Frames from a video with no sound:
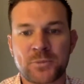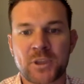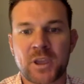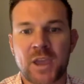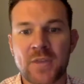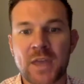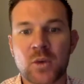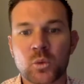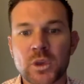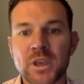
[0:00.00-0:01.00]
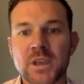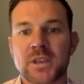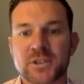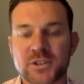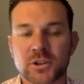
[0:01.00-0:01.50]
and that we
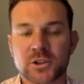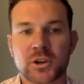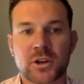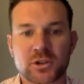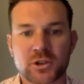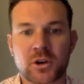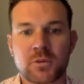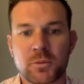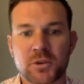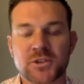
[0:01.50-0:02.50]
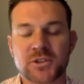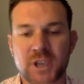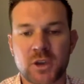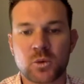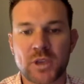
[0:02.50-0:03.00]
can look at our charter members and say,
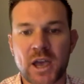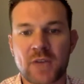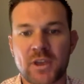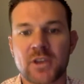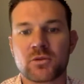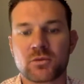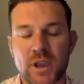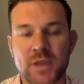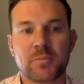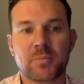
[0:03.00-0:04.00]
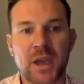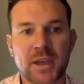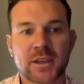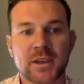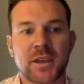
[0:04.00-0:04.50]
we have a great
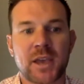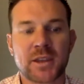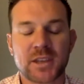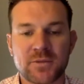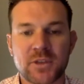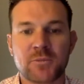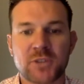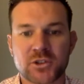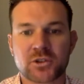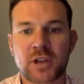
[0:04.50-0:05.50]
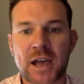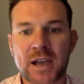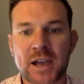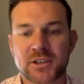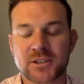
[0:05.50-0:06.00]
bank, and give them digital
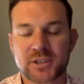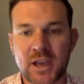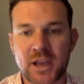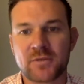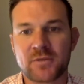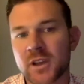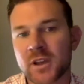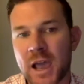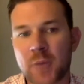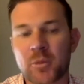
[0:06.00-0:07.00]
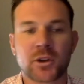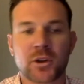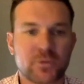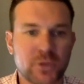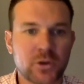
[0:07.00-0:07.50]
access to that via an app on their
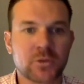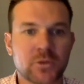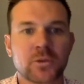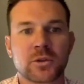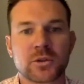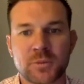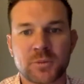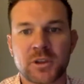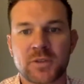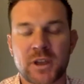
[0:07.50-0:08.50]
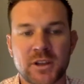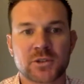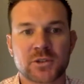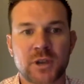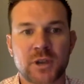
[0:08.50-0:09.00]
phone or something of that
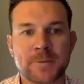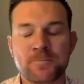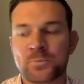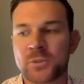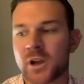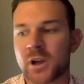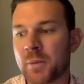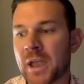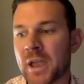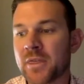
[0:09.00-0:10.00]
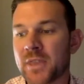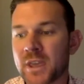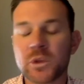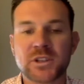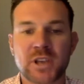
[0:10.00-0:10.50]
nature, right? And
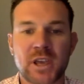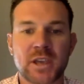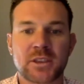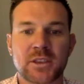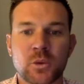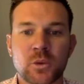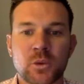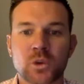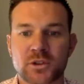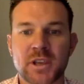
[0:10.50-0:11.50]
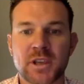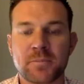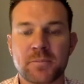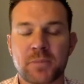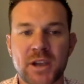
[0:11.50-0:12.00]
then we'll start
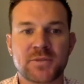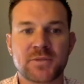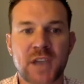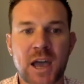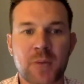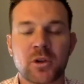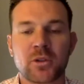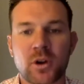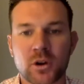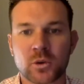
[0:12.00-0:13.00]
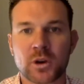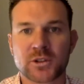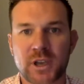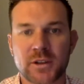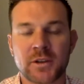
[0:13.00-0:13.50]
taking bites of the apple on the hardware
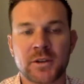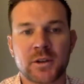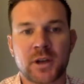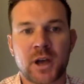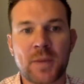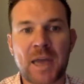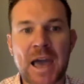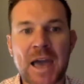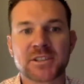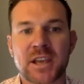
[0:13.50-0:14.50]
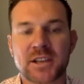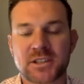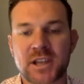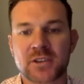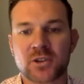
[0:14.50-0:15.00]
side. As that
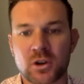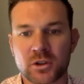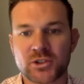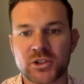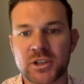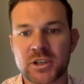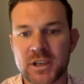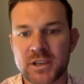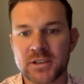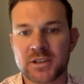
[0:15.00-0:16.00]
technology is